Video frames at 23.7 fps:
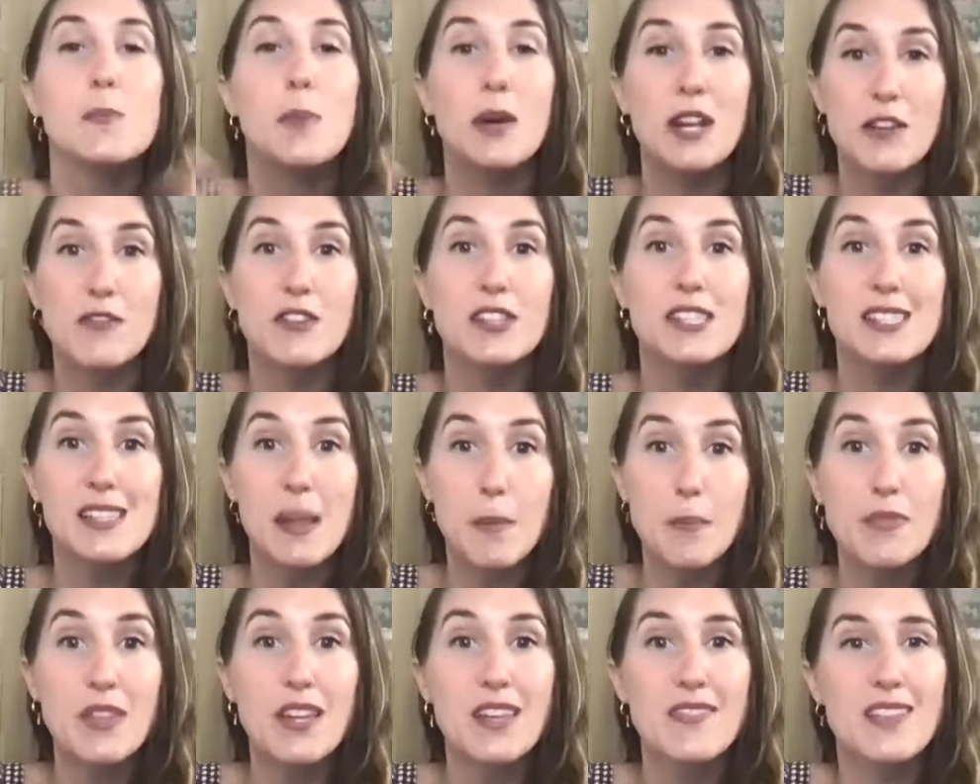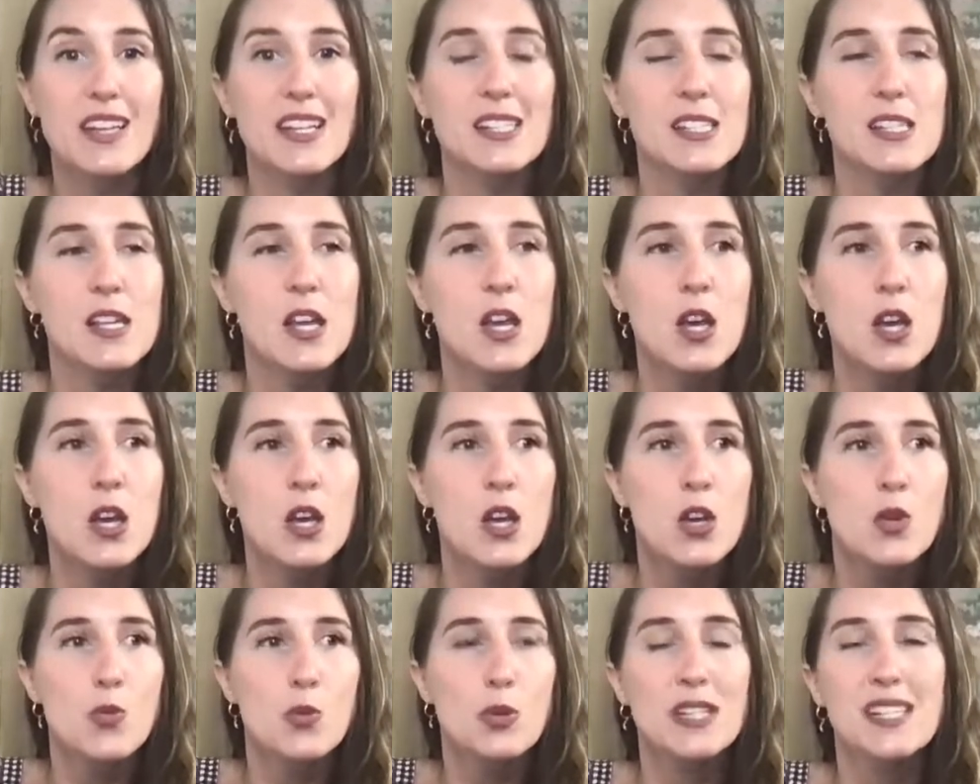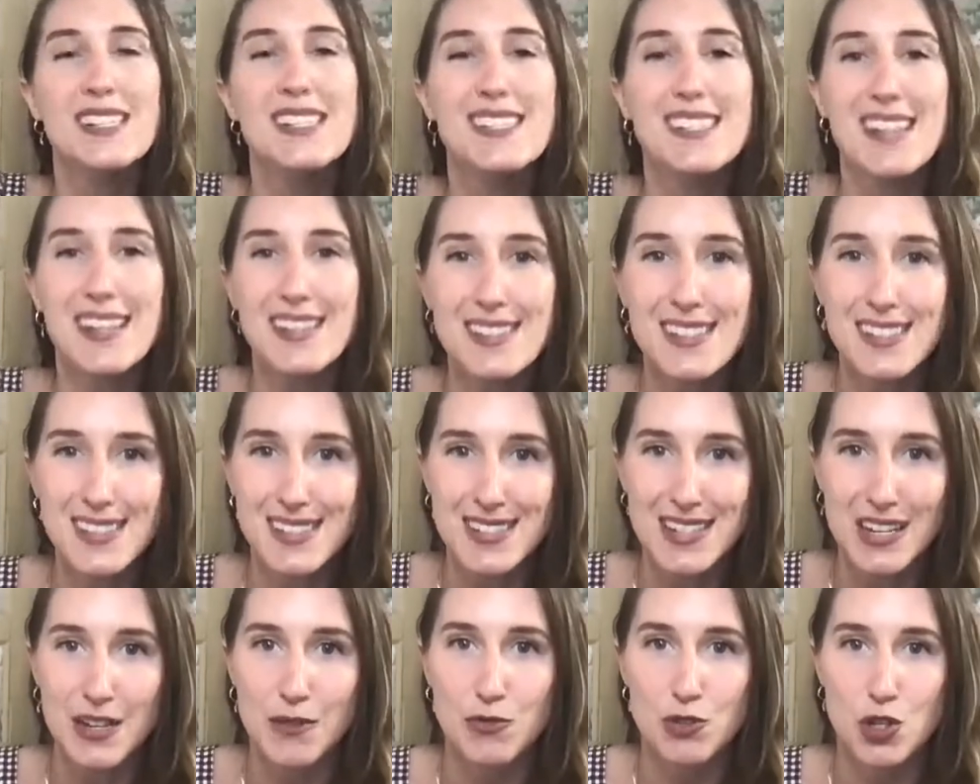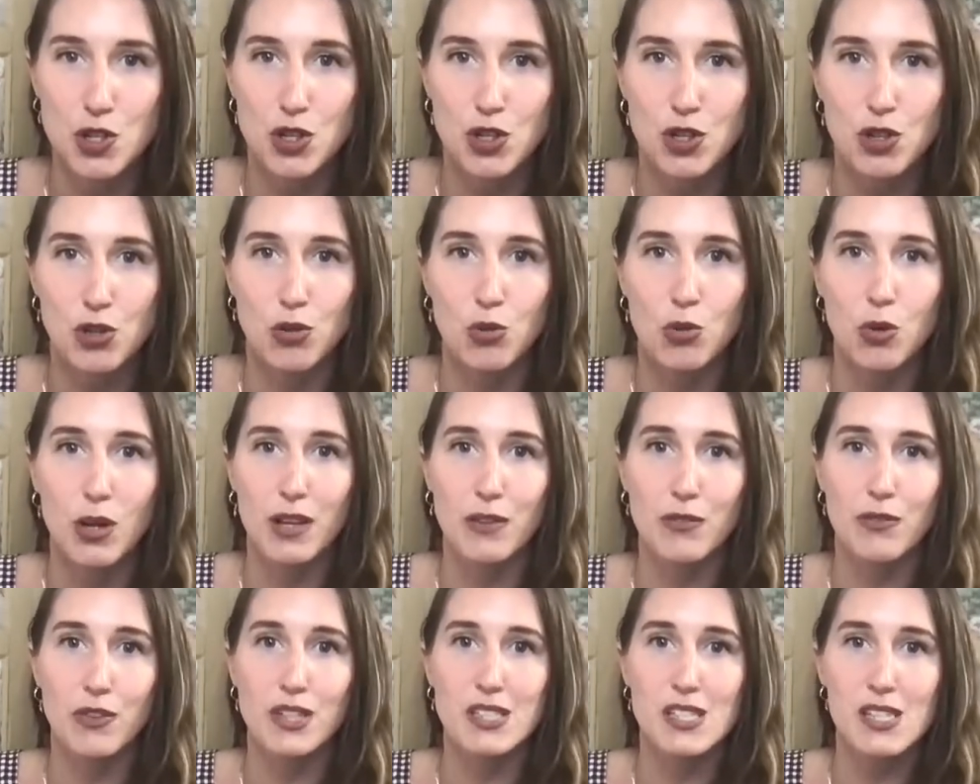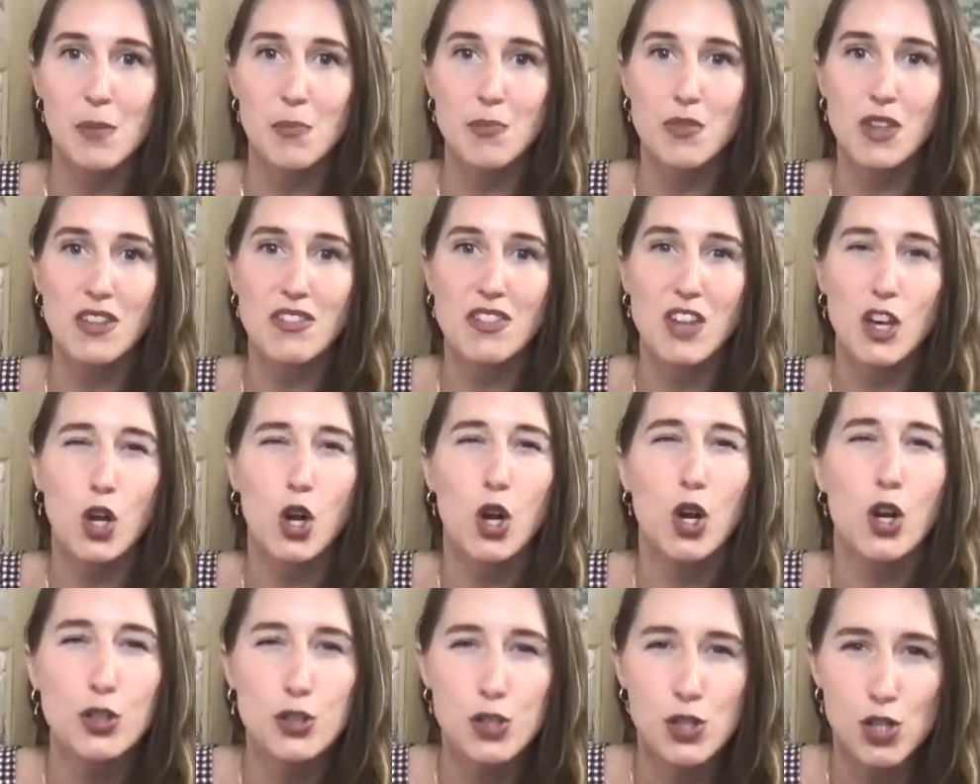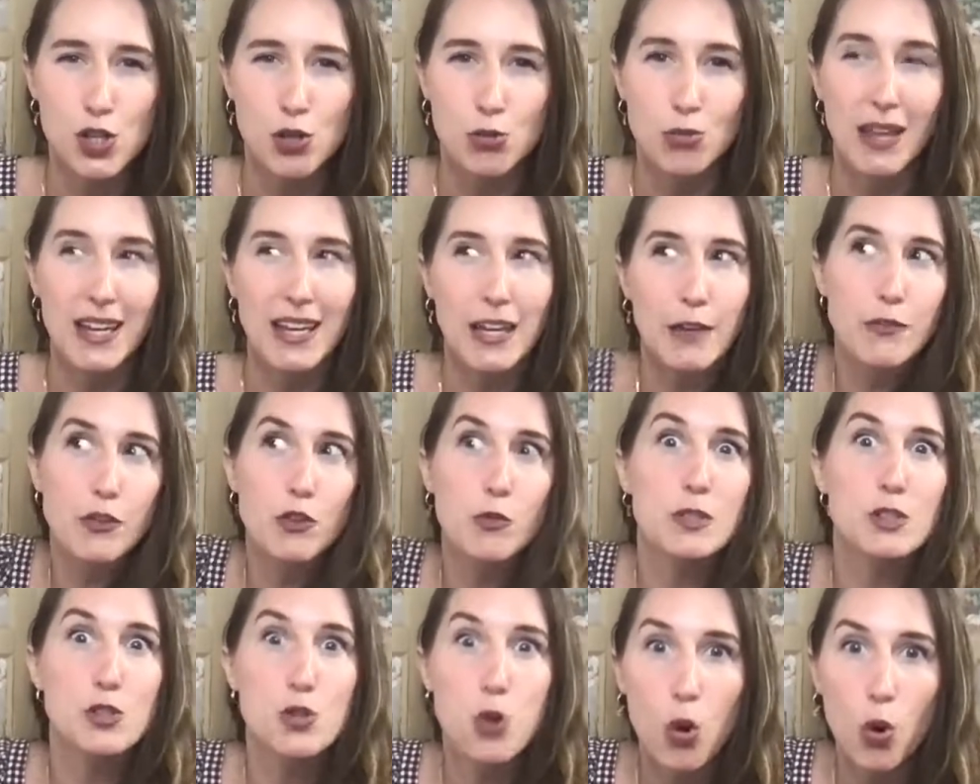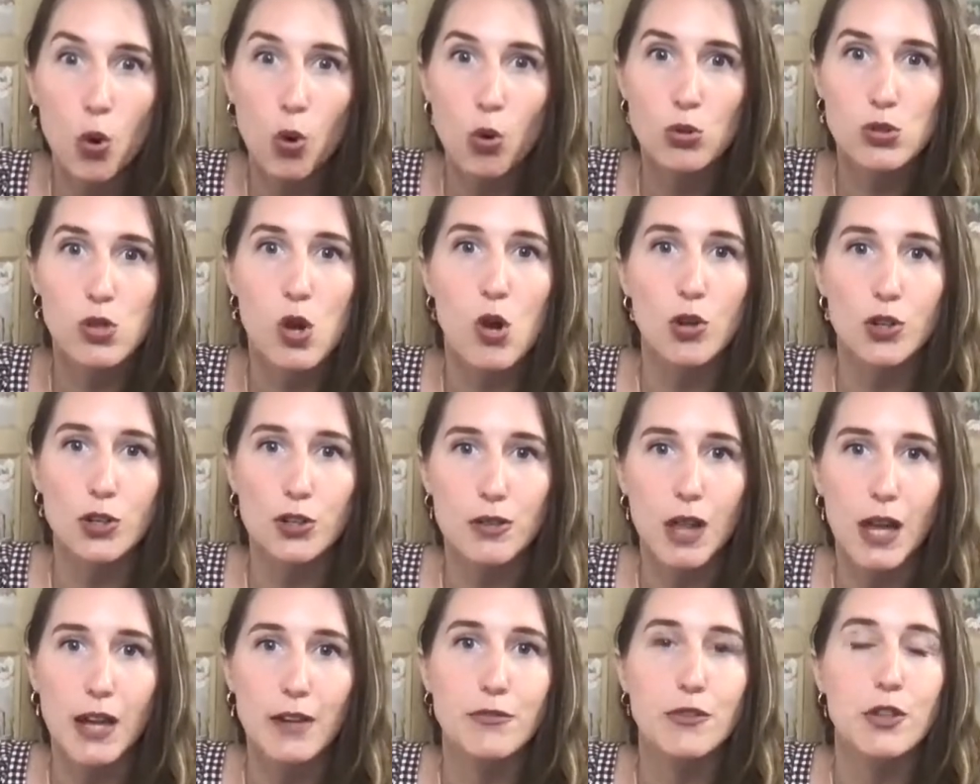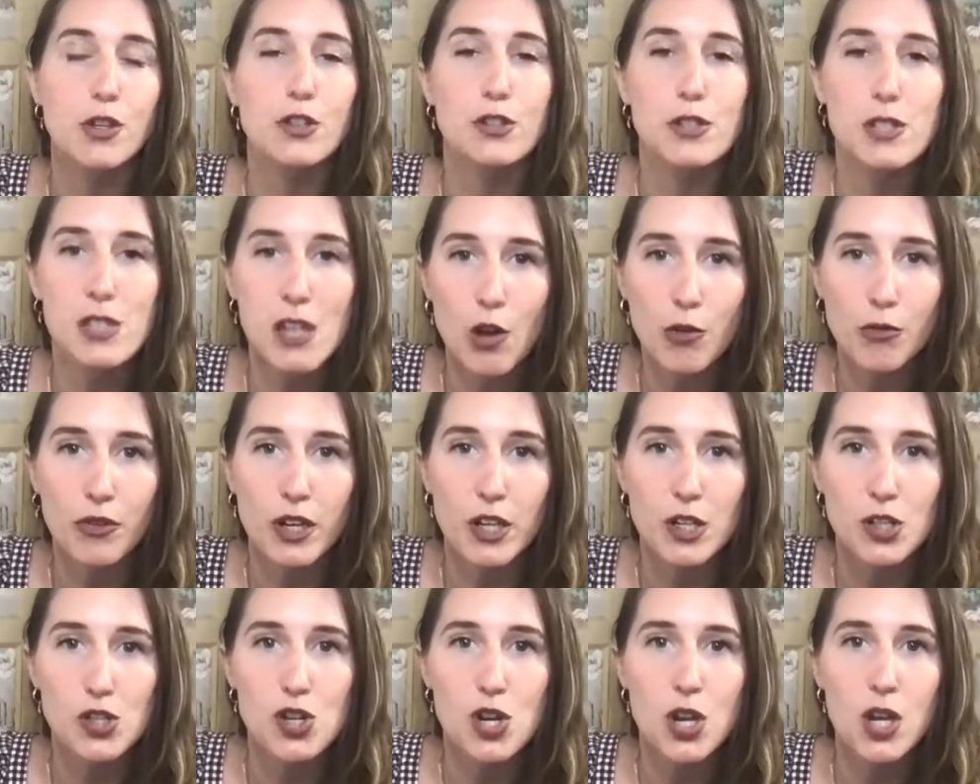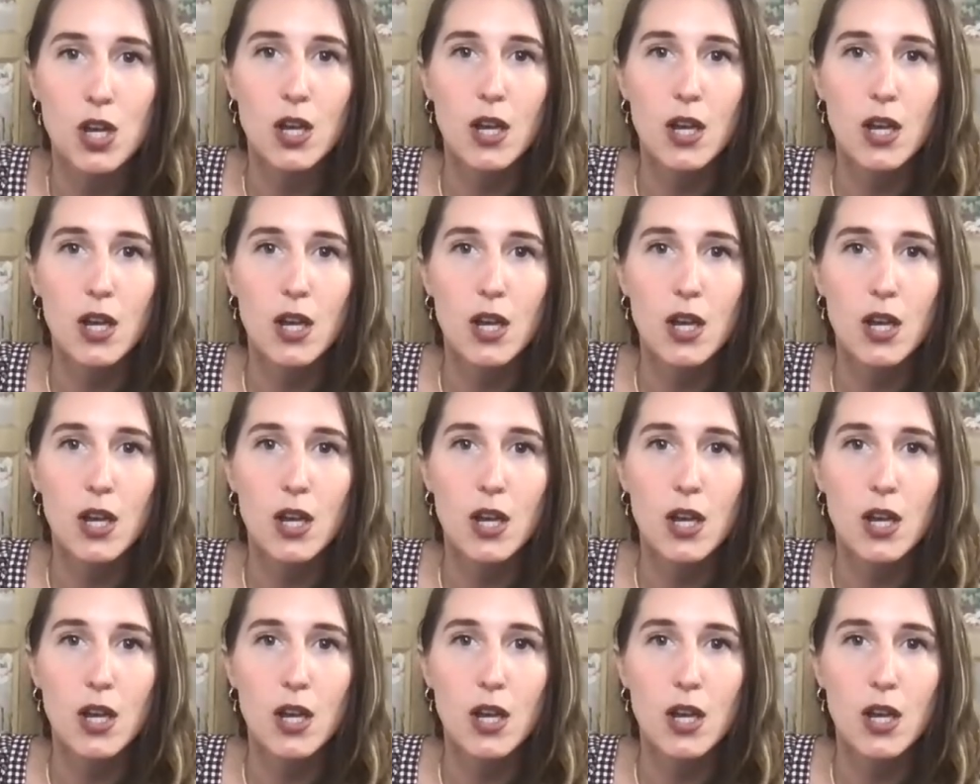But if it's something that's really sensitive to you, if it's something that hurts you, like if you've been told all your life that you're selfish